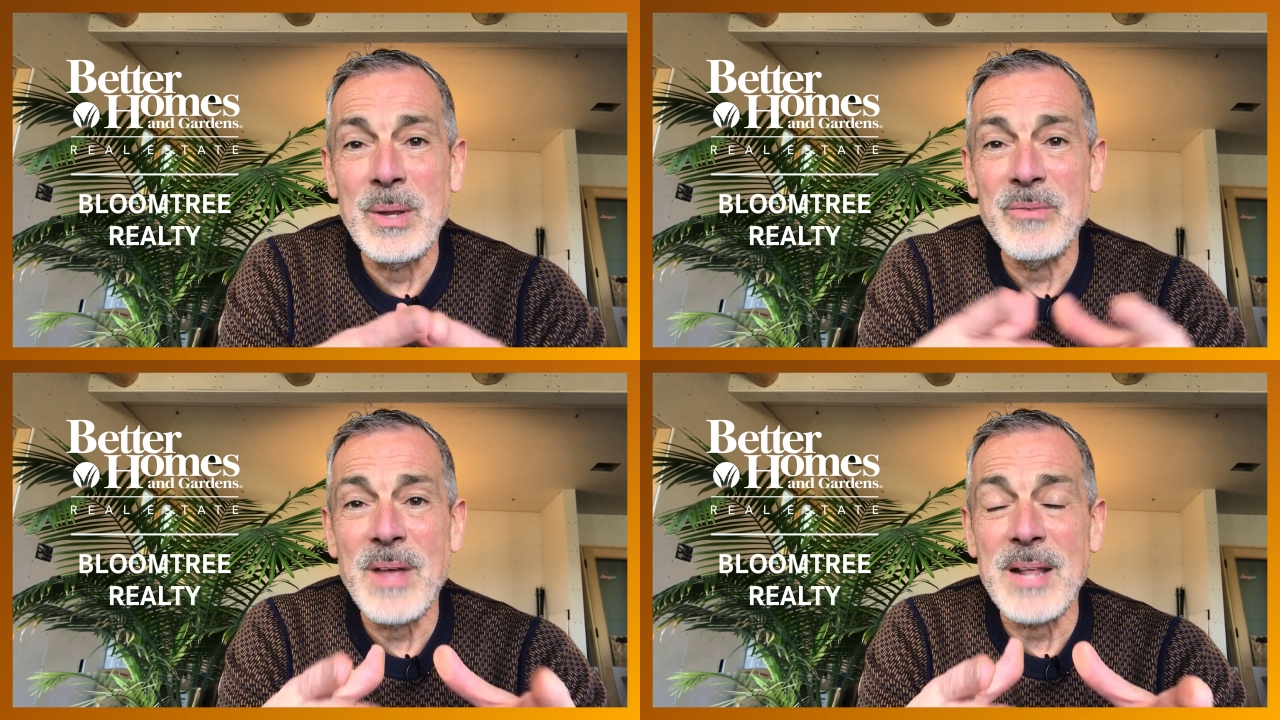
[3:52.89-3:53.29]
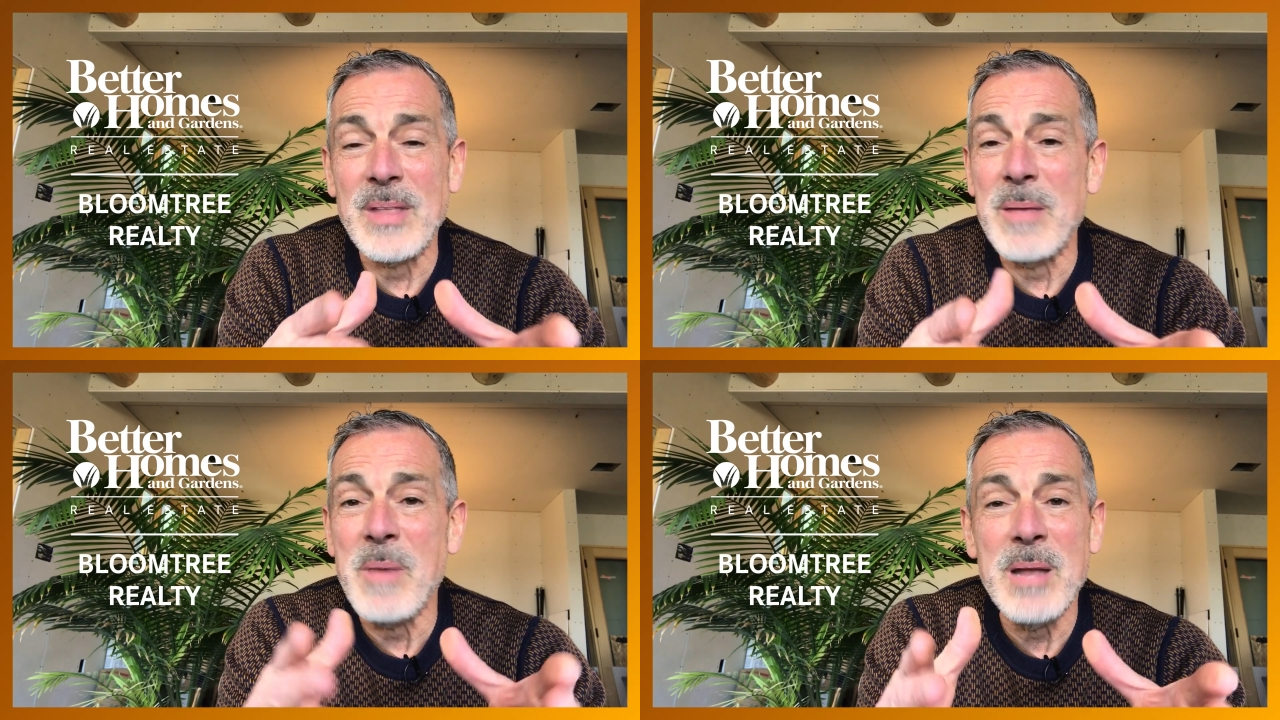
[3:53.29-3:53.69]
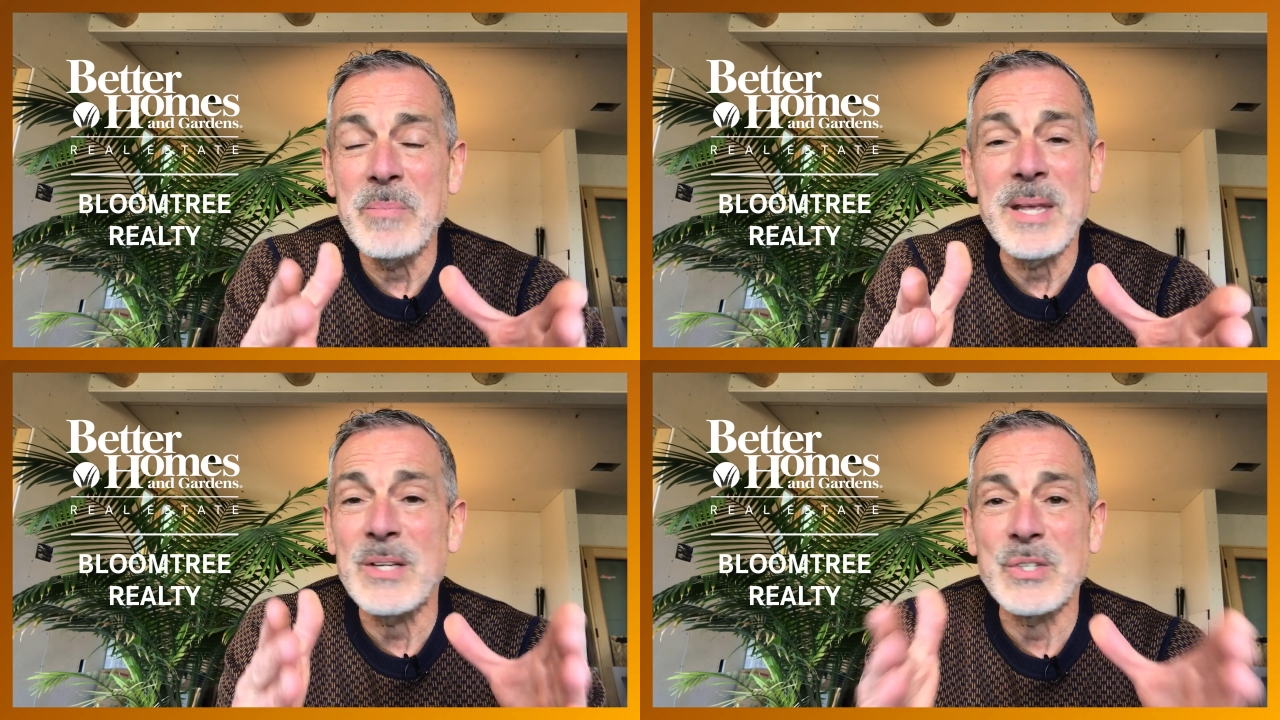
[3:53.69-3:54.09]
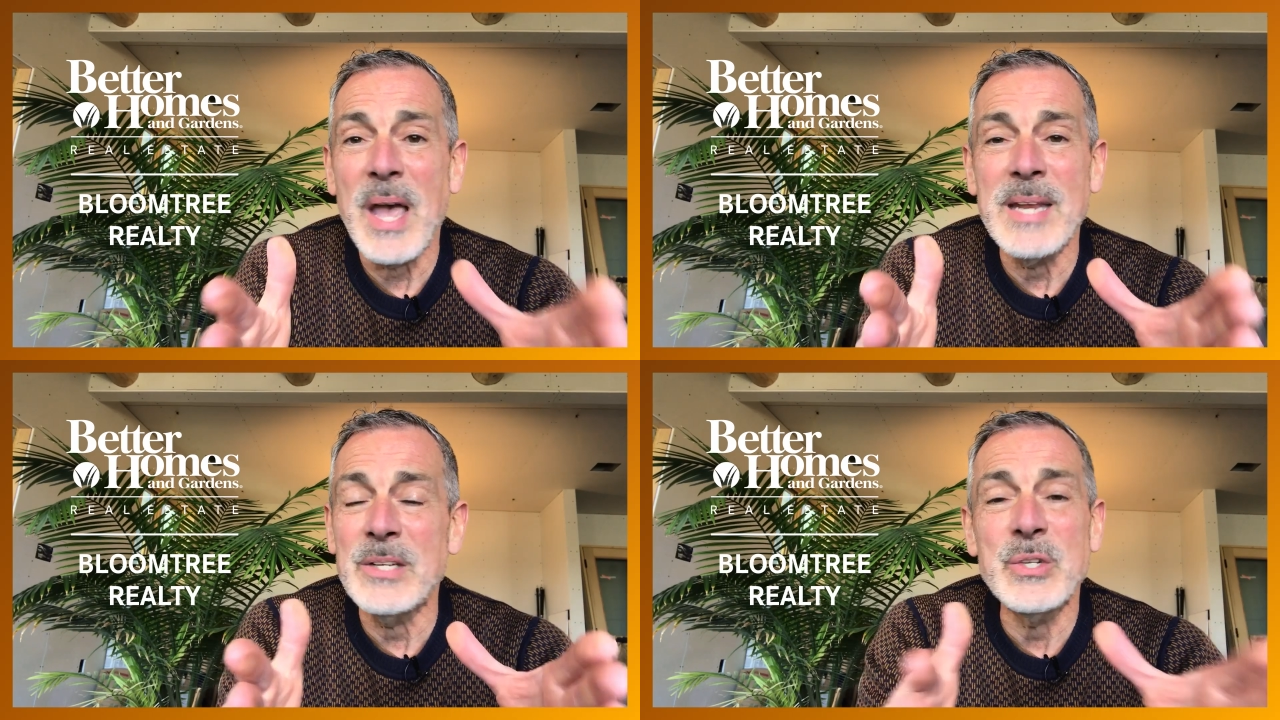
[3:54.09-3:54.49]
In fact, they might be
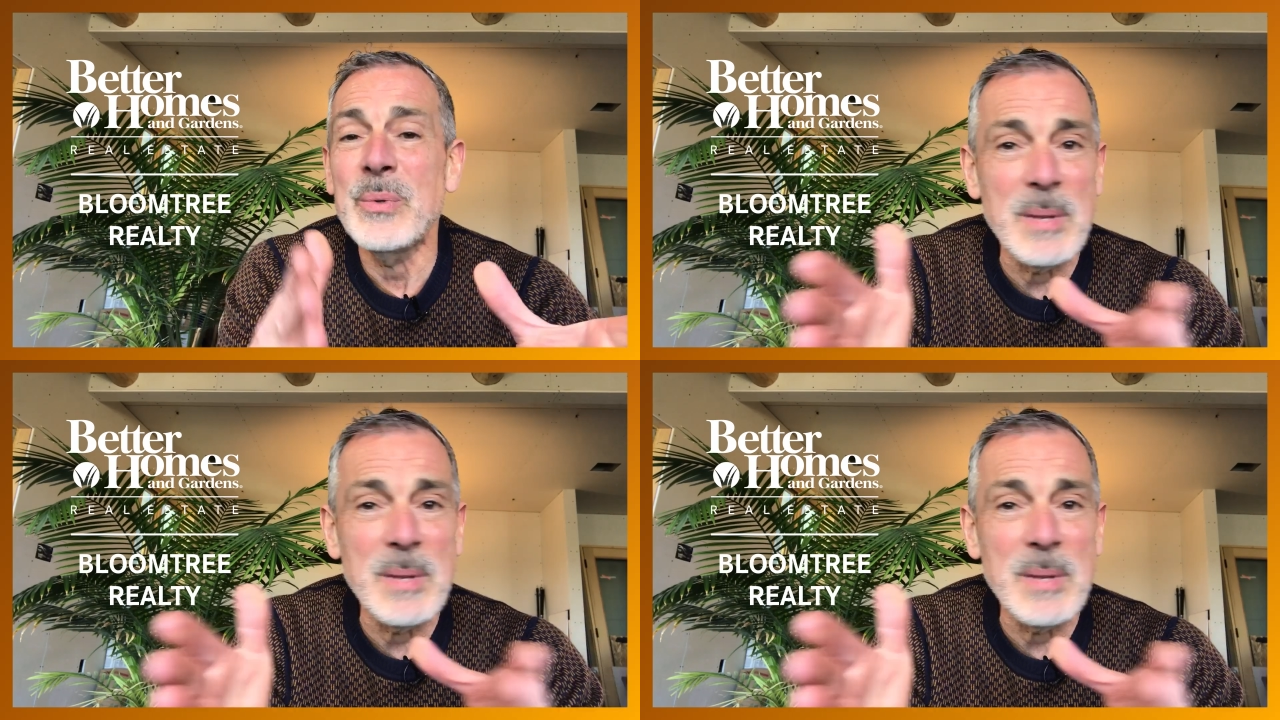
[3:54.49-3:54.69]
excited to